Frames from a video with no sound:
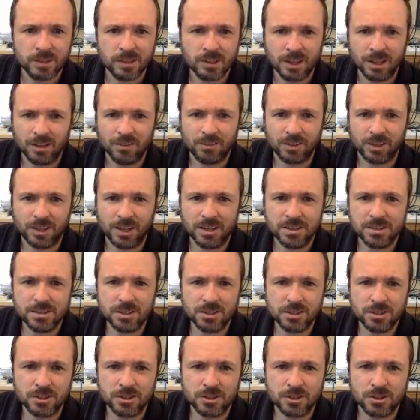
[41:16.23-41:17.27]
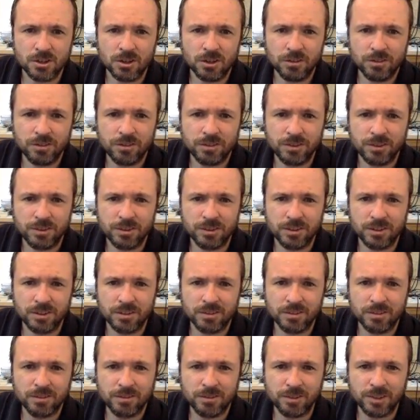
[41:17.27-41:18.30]
I have a Kensington dock
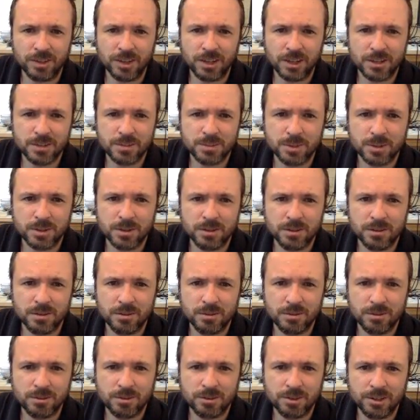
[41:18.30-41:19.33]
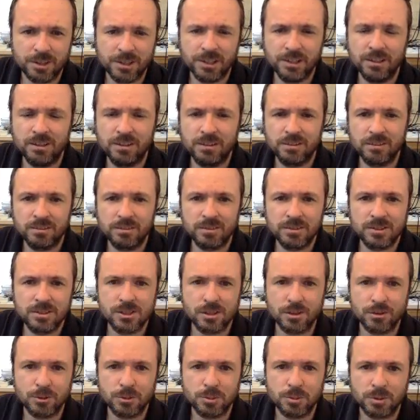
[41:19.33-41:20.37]
for the SB3
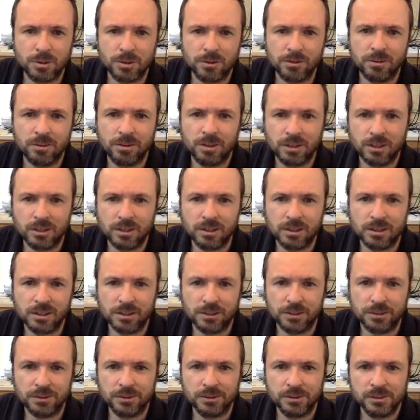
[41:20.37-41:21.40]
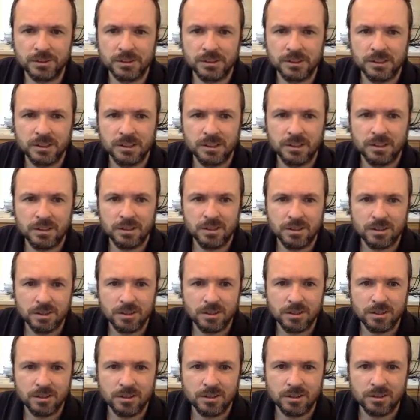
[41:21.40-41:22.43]
Surface Pro, right? Okay.
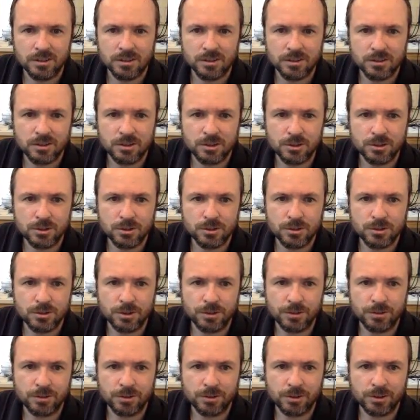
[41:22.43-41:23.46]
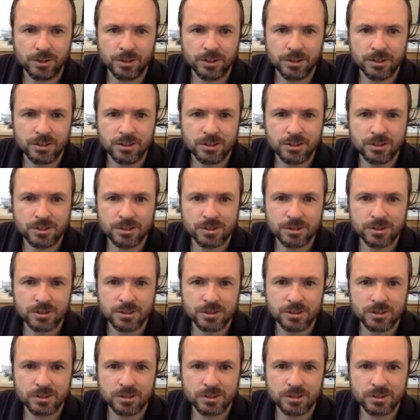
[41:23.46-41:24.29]
Two 24-inch.